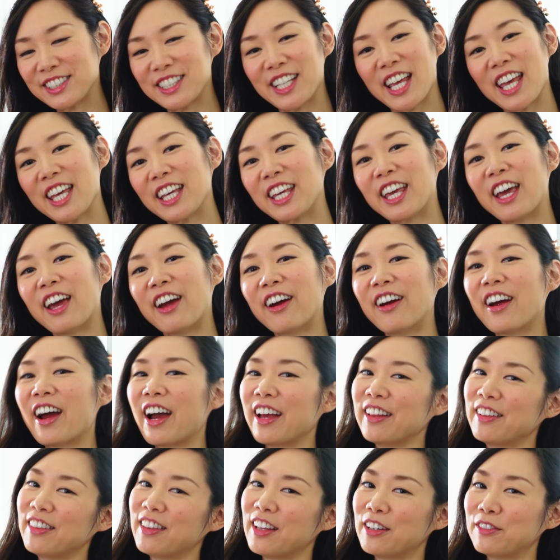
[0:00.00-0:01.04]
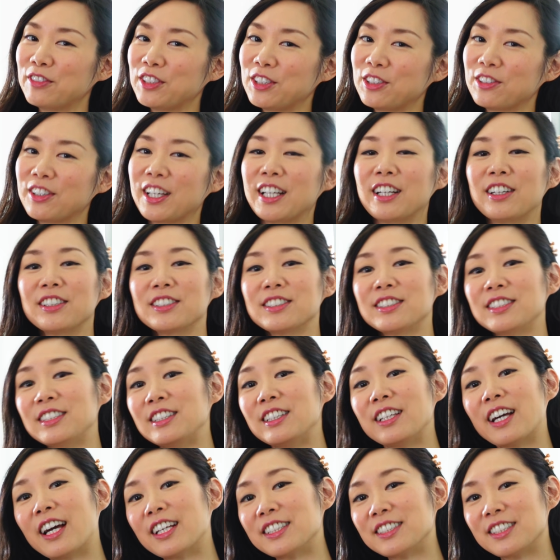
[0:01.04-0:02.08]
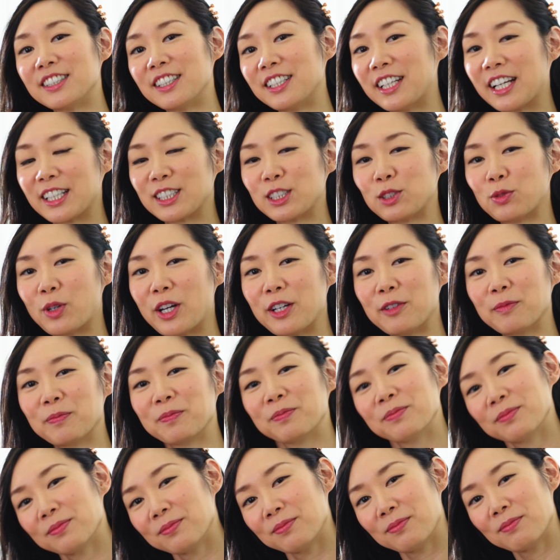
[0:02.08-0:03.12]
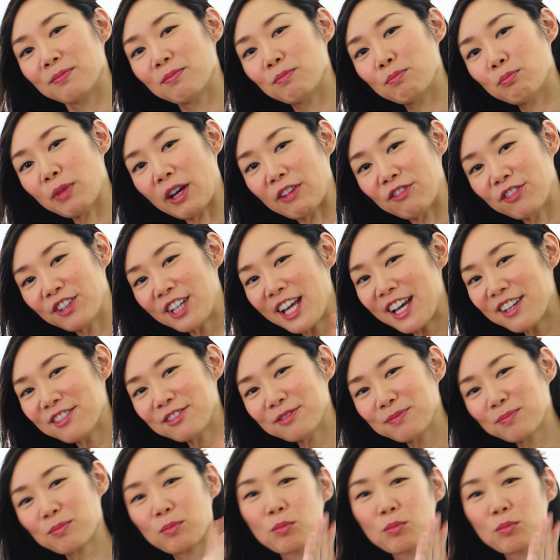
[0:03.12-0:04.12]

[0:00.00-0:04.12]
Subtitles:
take care, I love you, and I'll see you guys in the next one. Bye for now.